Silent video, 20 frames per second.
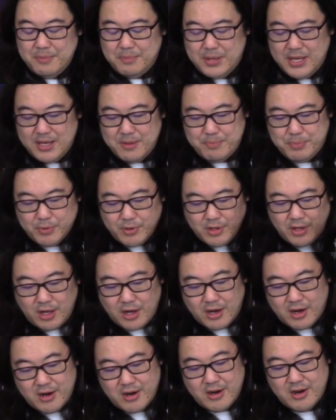
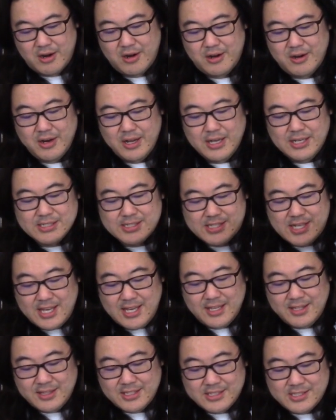people are
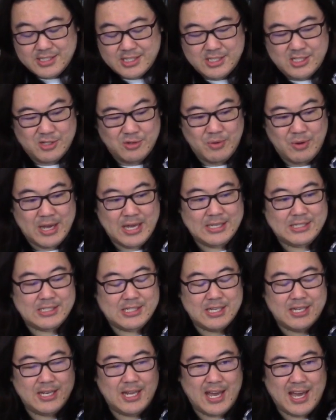seeing the
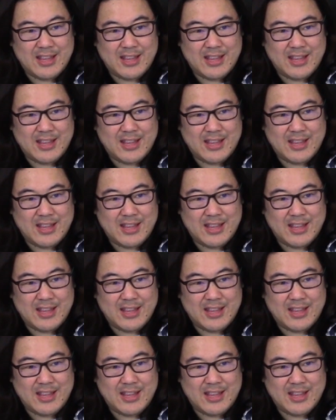situation